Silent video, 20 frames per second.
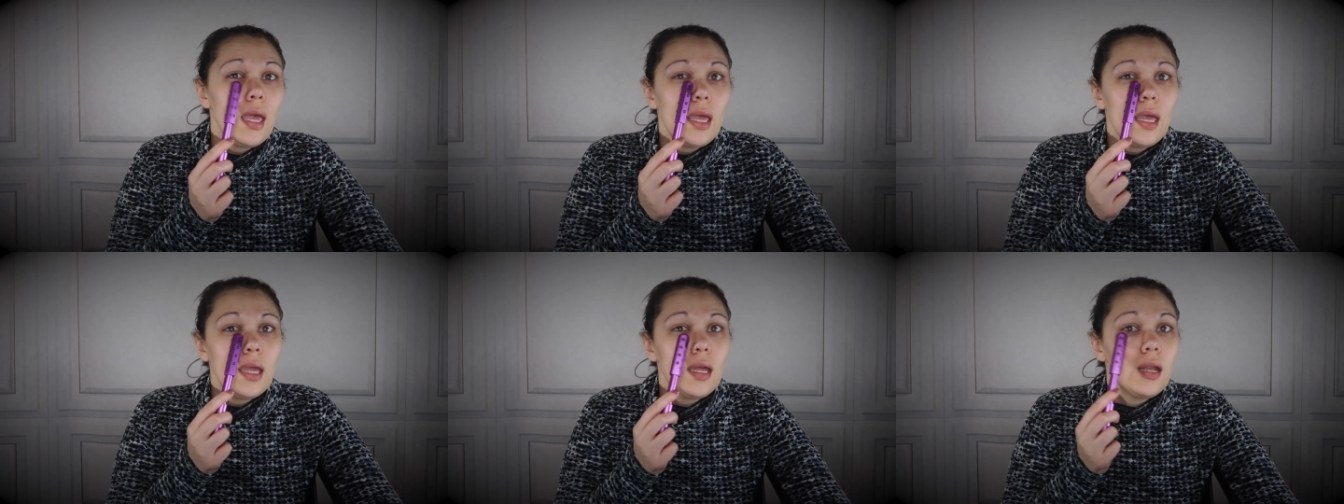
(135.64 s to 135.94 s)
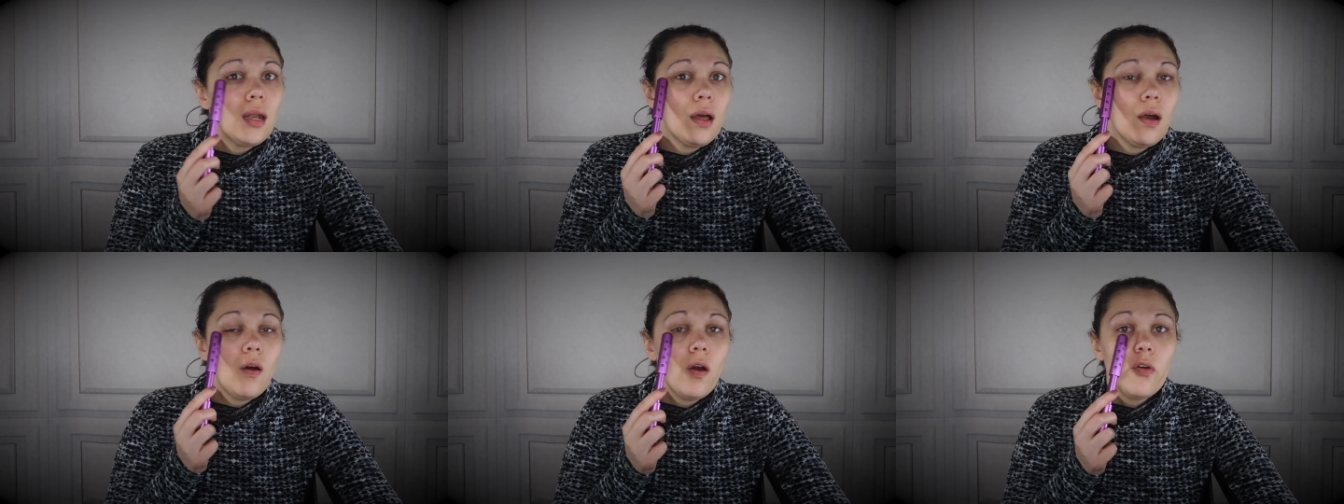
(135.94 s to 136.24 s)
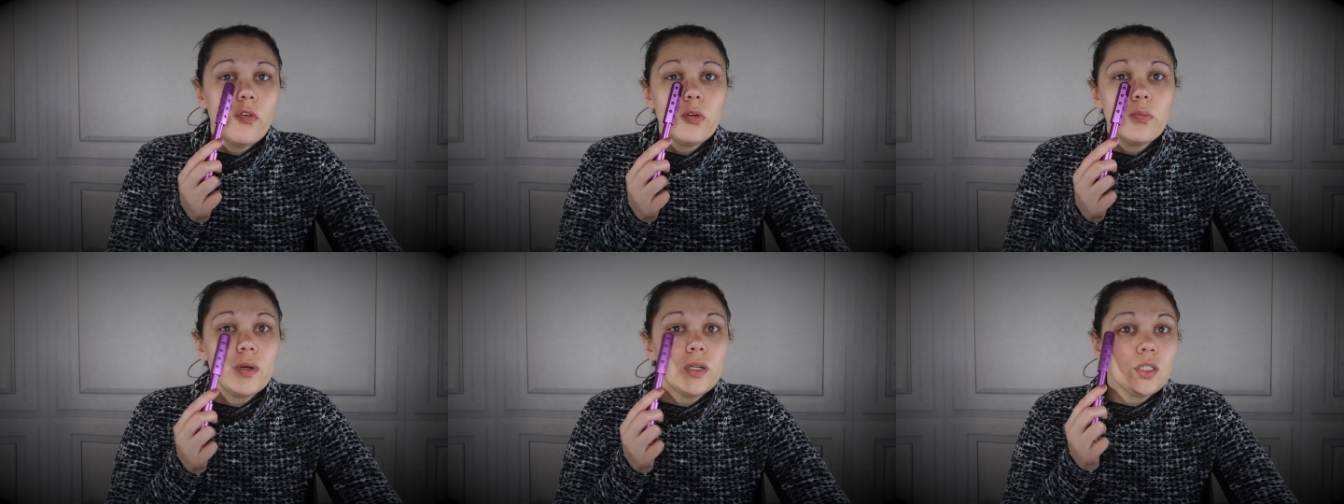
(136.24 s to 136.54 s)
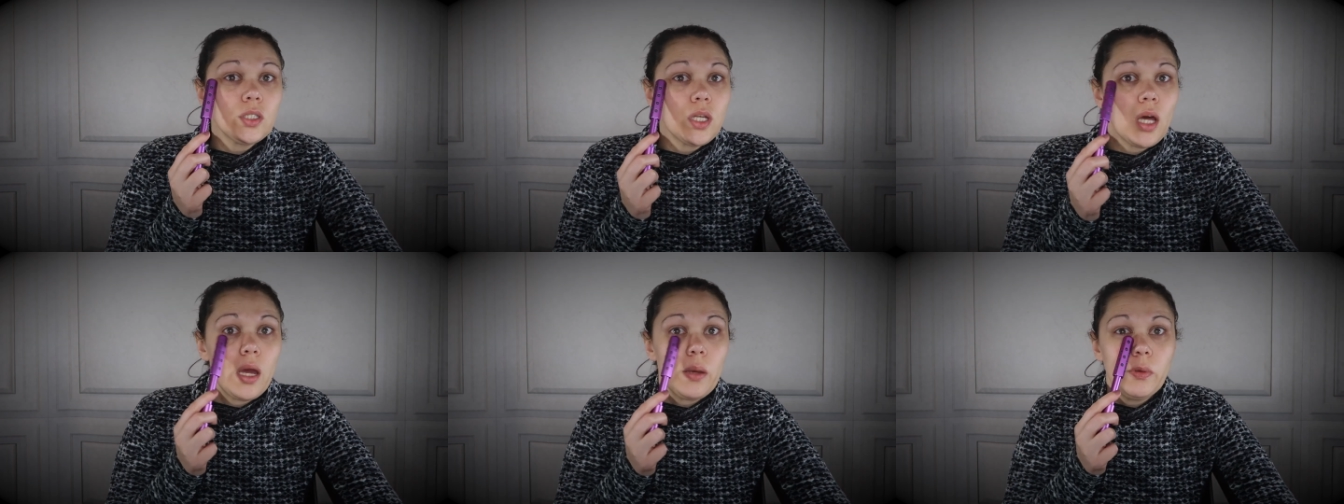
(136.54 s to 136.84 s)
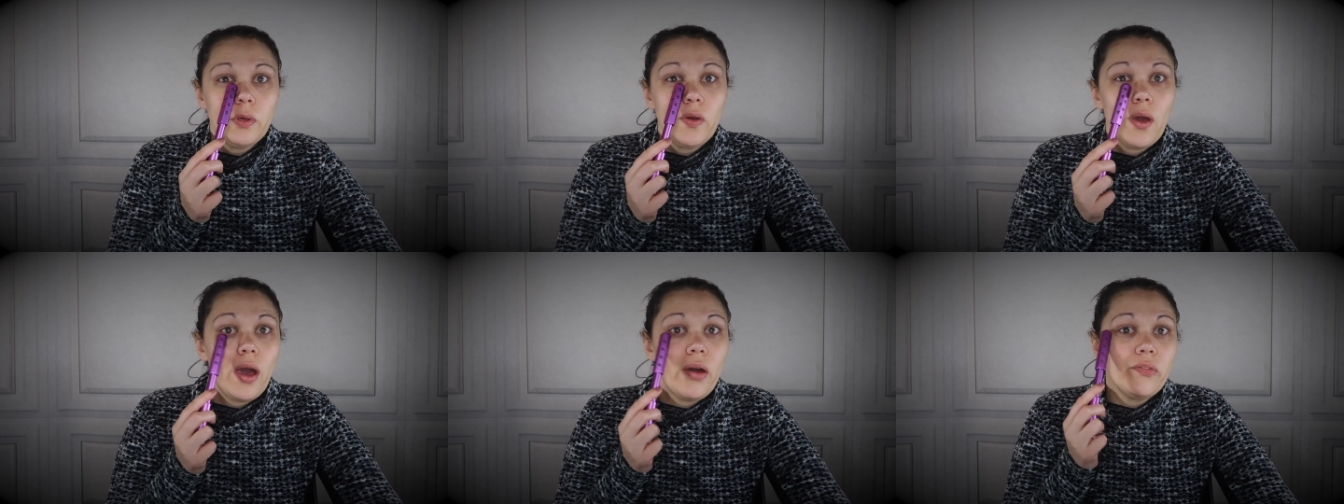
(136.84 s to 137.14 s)
And however much
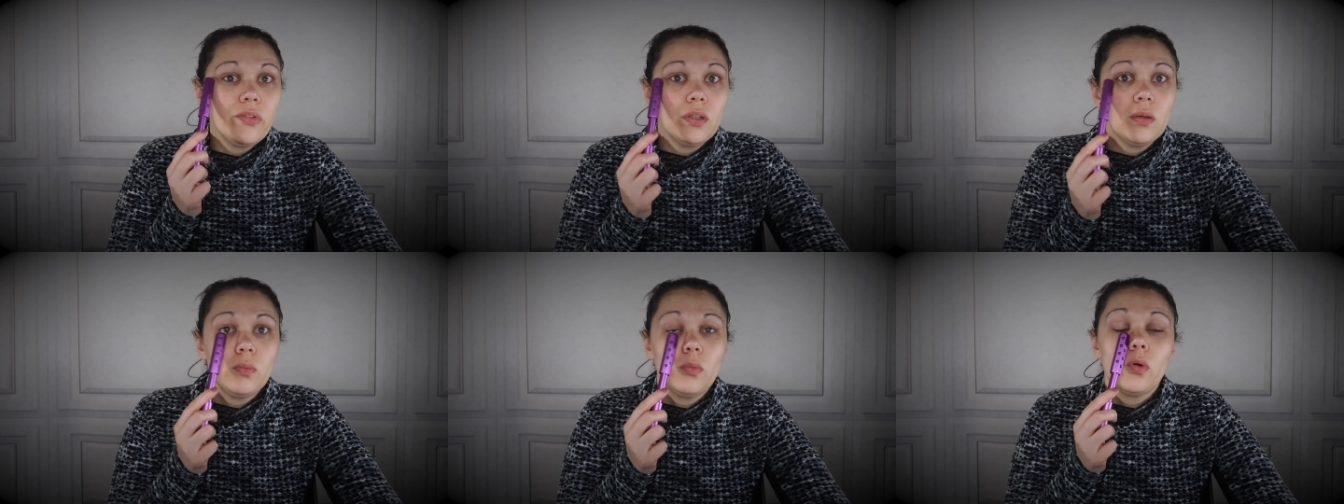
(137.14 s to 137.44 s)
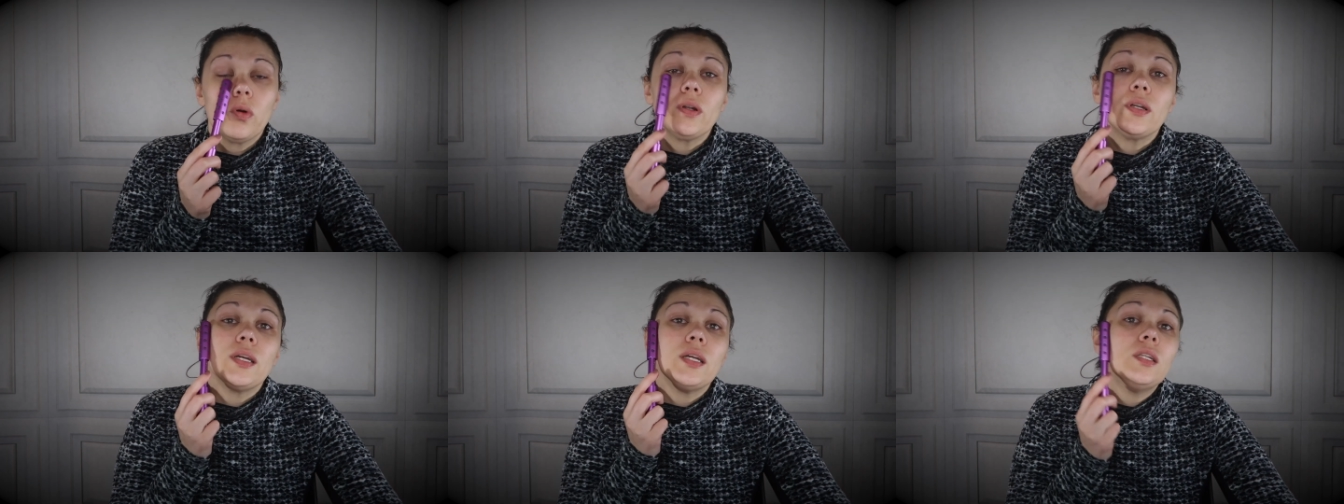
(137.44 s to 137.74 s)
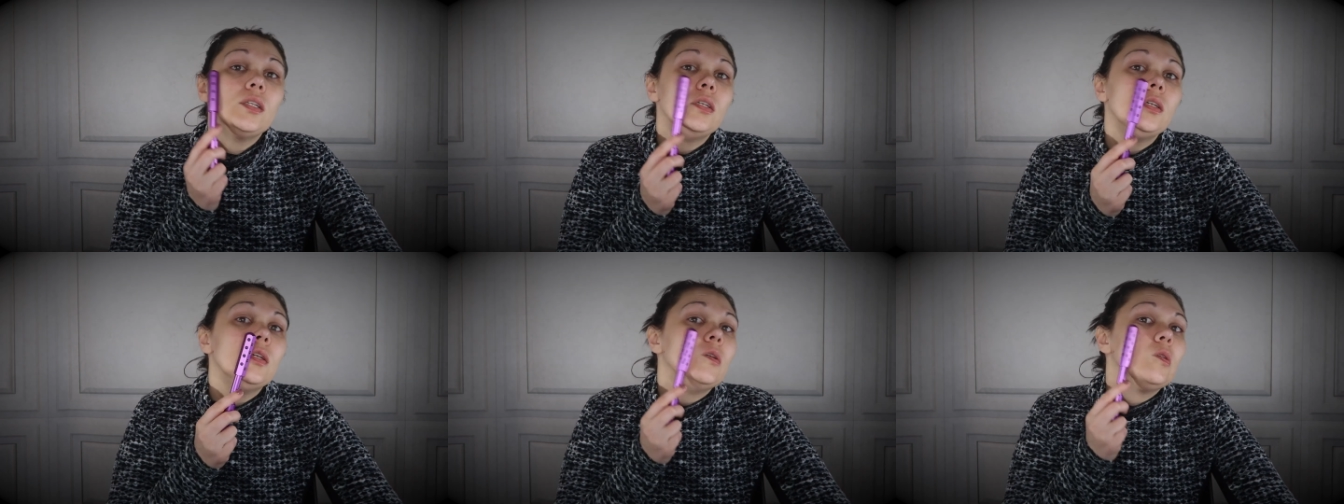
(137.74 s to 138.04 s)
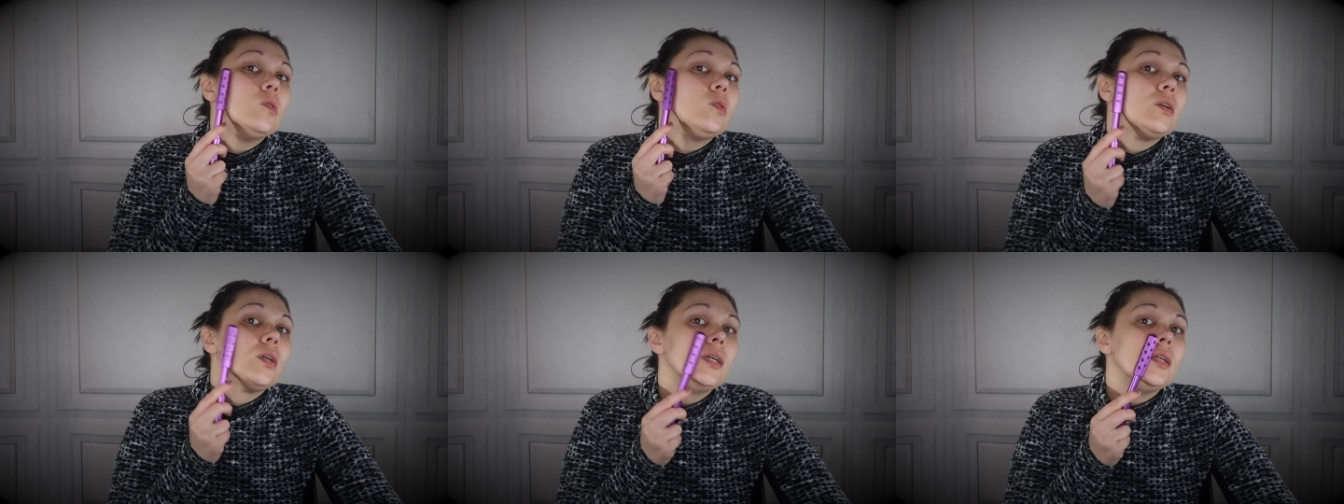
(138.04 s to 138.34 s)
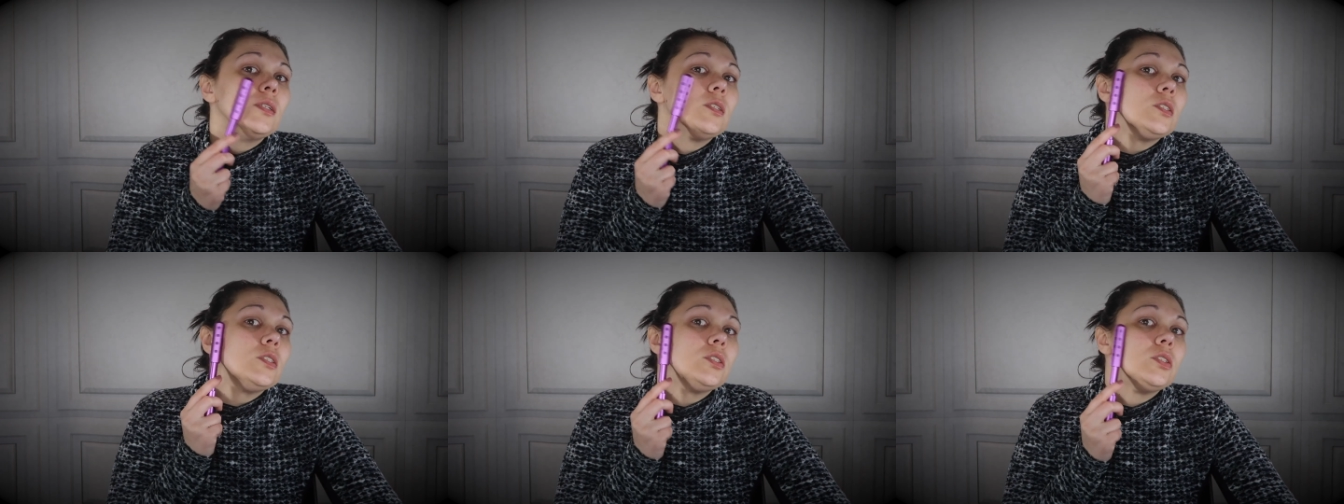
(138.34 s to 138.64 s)
time you have in the morning, you
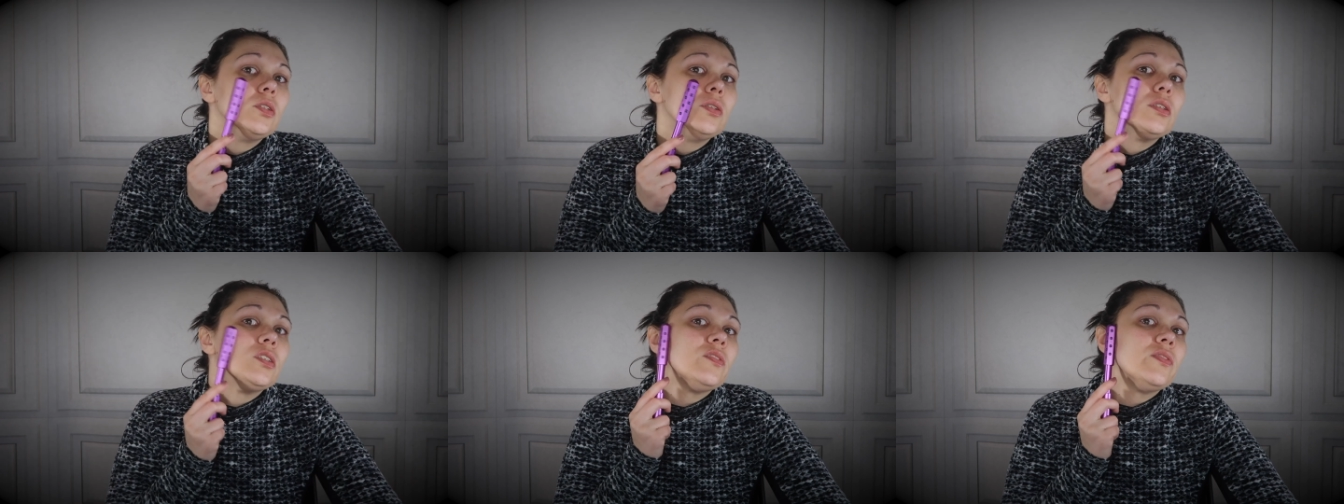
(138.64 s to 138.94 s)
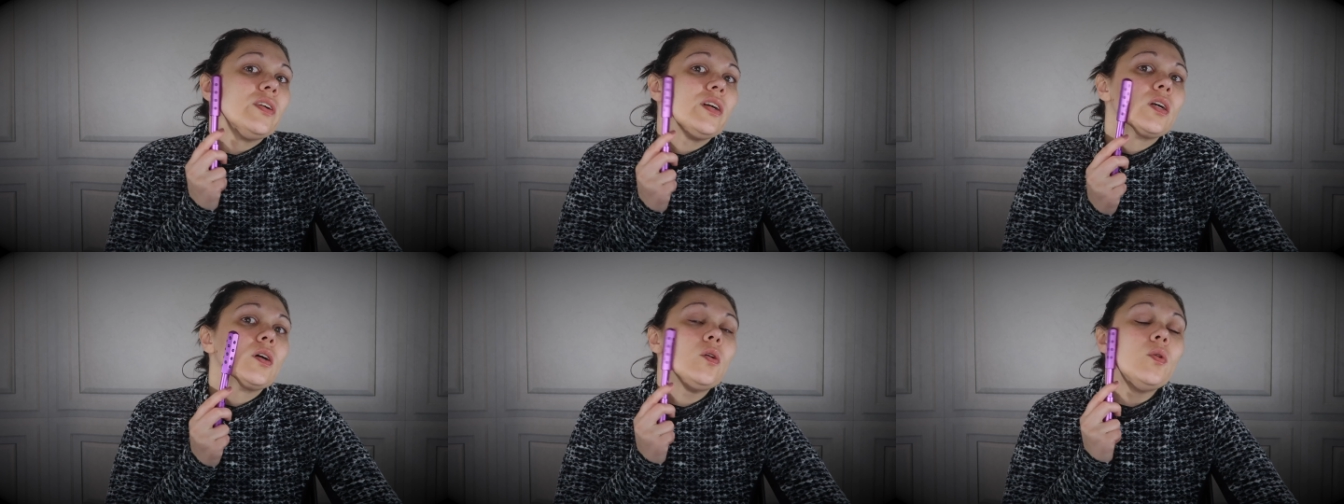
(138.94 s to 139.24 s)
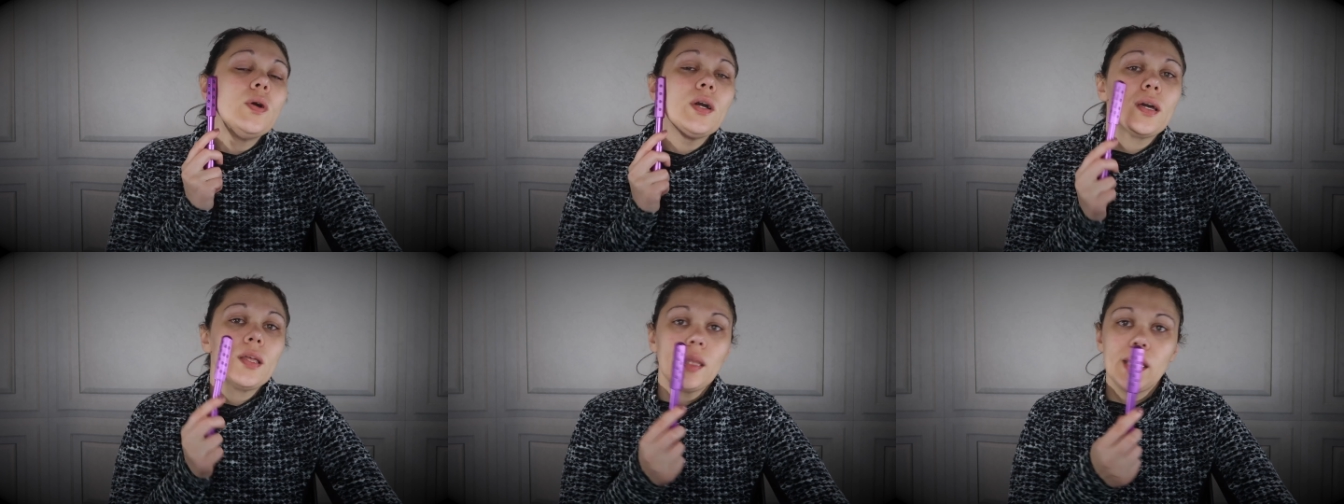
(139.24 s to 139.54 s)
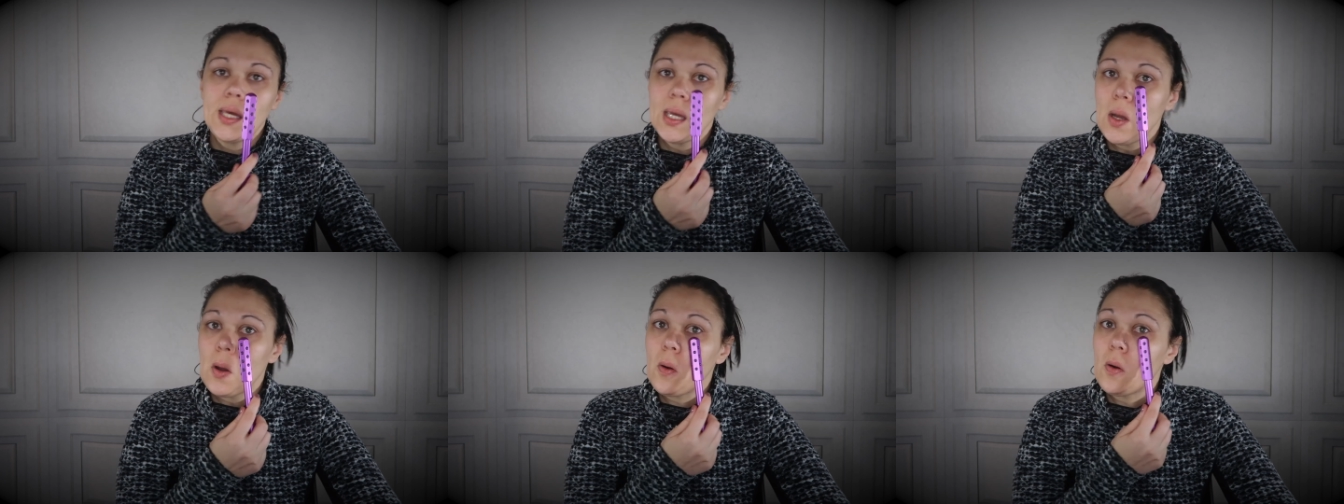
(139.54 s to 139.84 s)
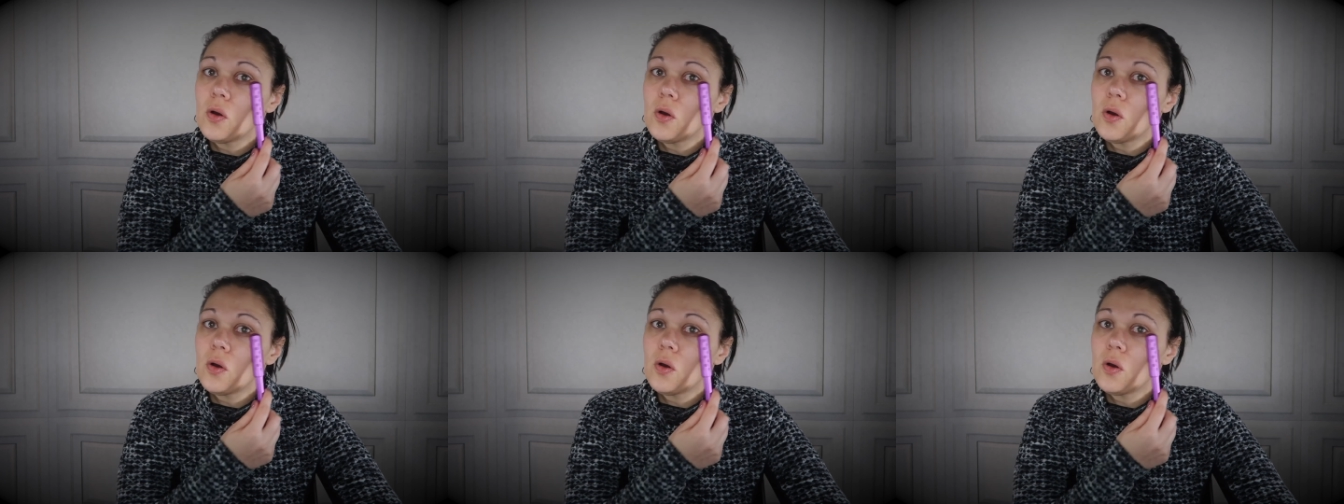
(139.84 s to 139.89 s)
can just do this very quickly.